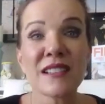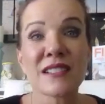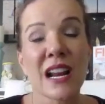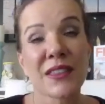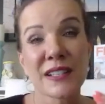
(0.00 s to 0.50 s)
And
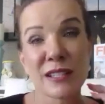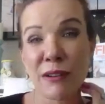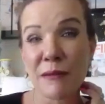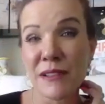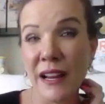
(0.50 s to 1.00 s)
I think
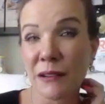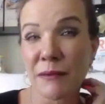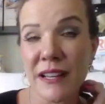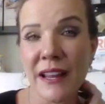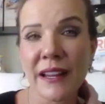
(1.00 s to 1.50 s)
sometimes that can
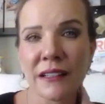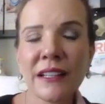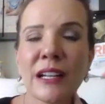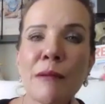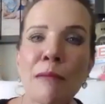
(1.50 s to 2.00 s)
be taken,
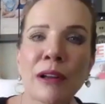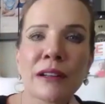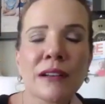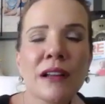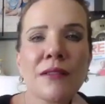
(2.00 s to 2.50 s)
they don't
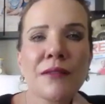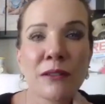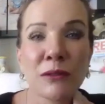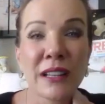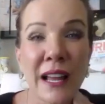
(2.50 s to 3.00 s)

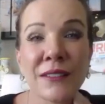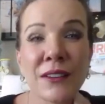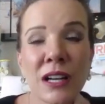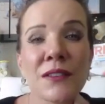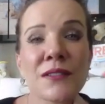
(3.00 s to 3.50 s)
really like that
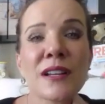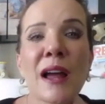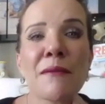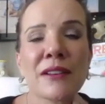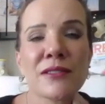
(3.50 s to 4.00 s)
a lot of the
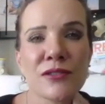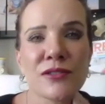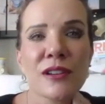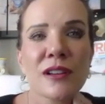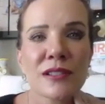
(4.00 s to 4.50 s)
time because there's
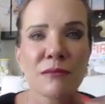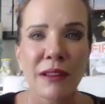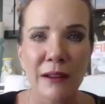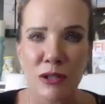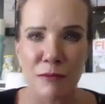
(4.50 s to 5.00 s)
some
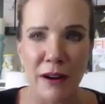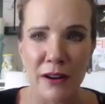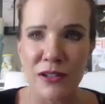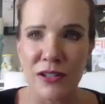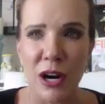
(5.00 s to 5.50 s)
language
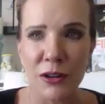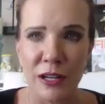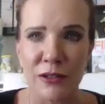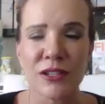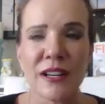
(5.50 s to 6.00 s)
barriers and hard to
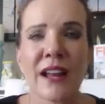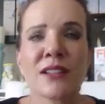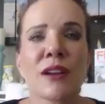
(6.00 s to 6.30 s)
understand.